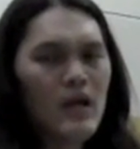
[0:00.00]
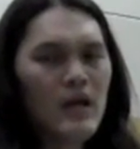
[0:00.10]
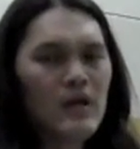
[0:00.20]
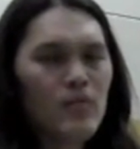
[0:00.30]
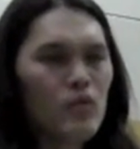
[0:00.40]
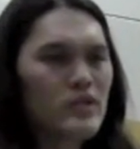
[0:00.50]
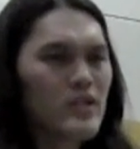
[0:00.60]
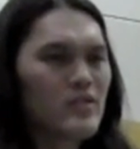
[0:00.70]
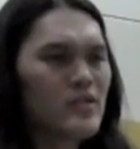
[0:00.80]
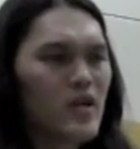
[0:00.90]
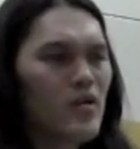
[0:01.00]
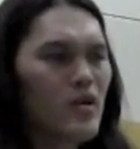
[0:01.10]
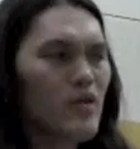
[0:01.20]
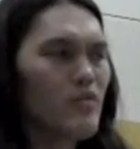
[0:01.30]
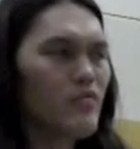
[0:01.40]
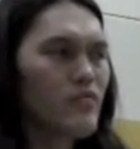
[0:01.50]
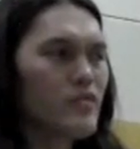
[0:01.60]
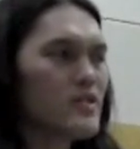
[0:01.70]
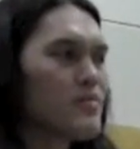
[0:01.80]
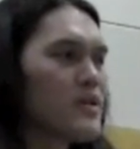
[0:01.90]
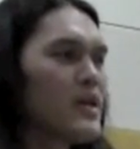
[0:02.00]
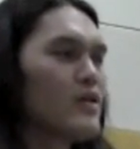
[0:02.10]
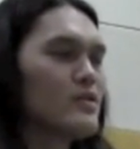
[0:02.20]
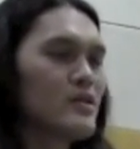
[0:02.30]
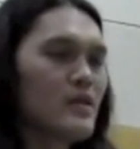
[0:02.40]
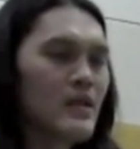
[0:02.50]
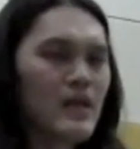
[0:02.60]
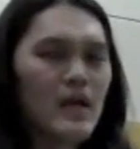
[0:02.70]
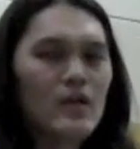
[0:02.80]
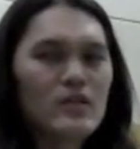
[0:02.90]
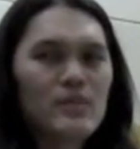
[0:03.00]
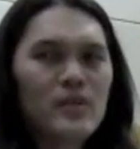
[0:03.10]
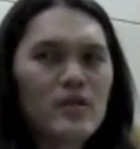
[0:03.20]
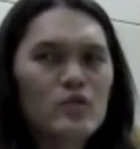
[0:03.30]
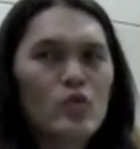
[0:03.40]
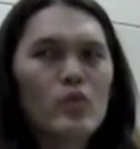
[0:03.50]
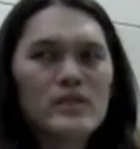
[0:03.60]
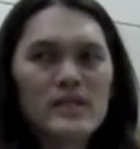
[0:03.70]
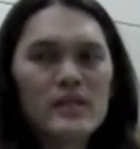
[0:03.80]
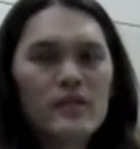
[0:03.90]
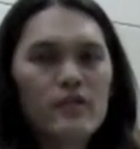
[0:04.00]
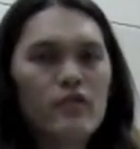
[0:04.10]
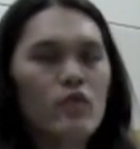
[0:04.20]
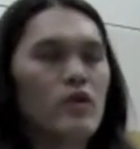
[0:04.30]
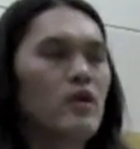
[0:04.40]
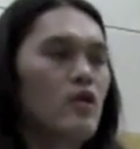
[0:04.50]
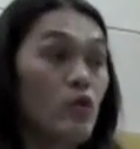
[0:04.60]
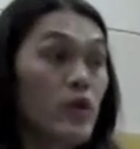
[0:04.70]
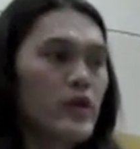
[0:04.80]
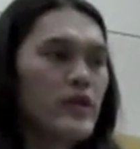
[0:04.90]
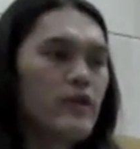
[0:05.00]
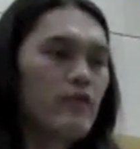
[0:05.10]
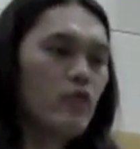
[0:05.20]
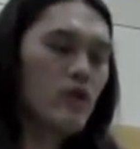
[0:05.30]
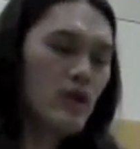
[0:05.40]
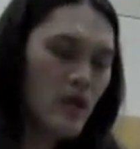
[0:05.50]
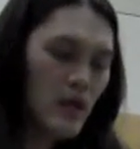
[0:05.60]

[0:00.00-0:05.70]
And Gaborski goes, No, for something else. And the guy looks at me and goes, "Well, what's he in here for? Or what are you in here for?"